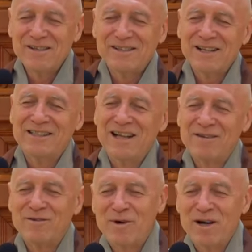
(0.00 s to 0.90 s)
laid
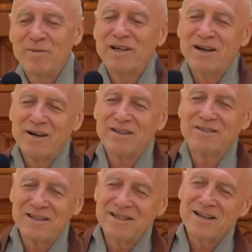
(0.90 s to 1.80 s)
down on my bed, and I
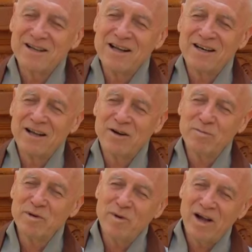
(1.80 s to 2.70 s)
was in it. And I
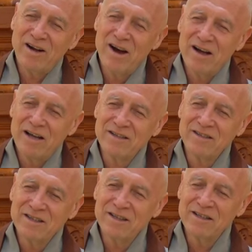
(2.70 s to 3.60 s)
opened my
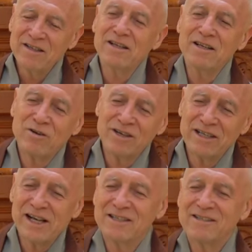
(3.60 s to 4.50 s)
eyes, and then he
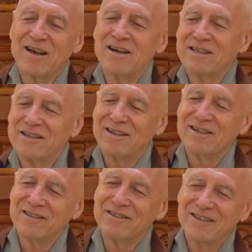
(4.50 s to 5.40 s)
already had his eyes
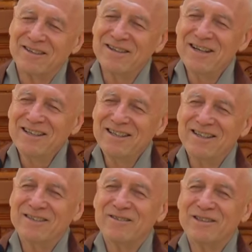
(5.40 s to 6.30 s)
closed. So, you
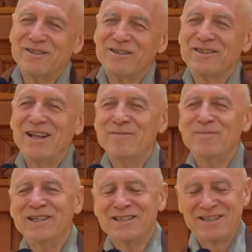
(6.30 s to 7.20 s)
know, we took 10
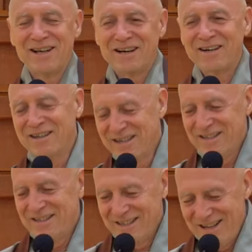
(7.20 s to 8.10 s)
minutes there.
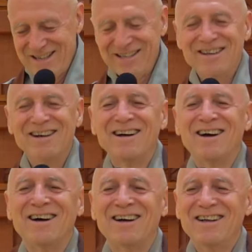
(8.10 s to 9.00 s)
And
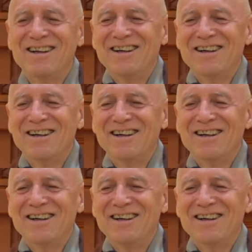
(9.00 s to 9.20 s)
that